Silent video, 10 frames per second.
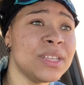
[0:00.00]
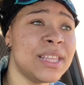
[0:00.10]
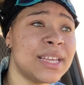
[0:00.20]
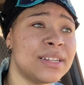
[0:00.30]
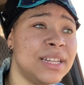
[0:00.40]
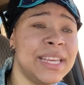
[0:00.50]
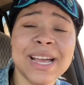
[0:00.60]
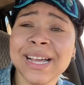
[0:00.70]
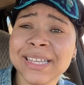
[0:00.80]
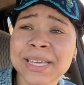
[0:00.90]
that
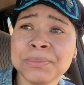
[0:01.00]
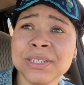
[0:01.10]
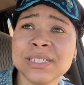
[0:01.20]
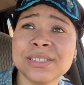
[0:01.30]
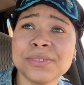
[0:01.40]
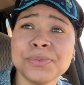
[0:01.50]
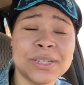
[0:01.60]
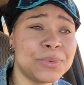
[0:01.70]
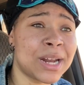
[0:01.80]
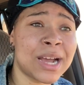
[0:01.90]
Leon kept us
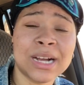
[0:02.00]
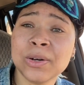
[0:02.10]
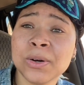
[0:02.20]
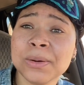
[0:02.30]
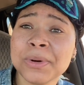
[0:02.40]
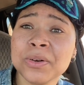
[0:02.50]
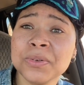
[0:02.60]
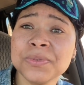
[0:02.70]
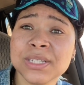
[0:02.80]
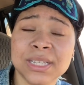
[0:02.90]
with our
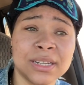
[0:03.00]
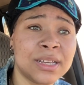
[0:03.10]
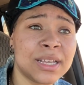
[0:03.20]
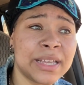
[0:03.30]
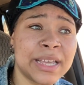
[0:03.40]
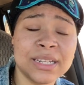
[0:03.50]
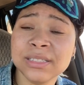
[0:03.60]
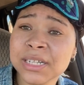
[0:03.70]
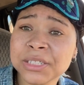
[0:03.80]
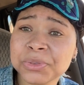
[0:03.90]
hormones and
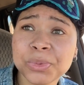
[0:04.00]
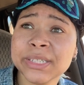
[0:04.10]
such,